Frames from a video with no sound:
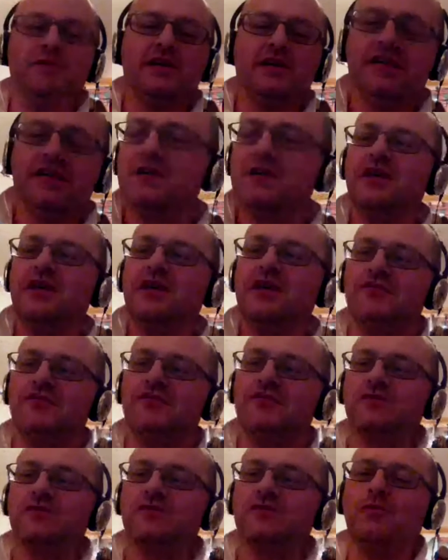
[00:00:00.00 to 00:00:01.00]
a few minutes to get
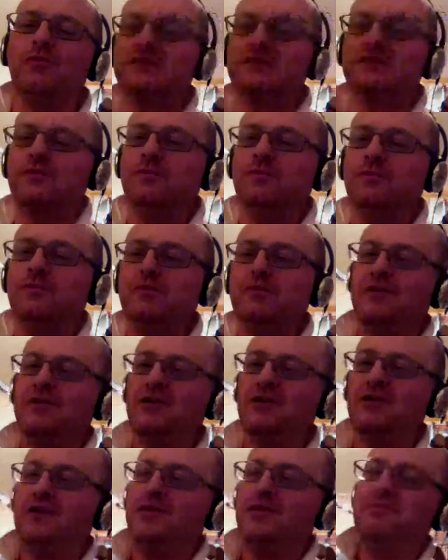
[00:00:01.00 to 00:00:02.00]
through the wax seal,
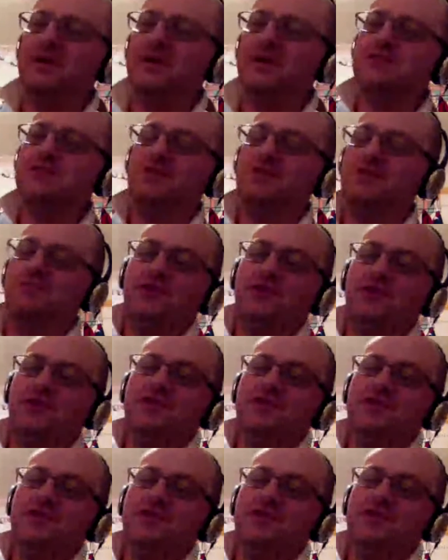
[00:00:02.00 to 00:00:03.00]
based on previous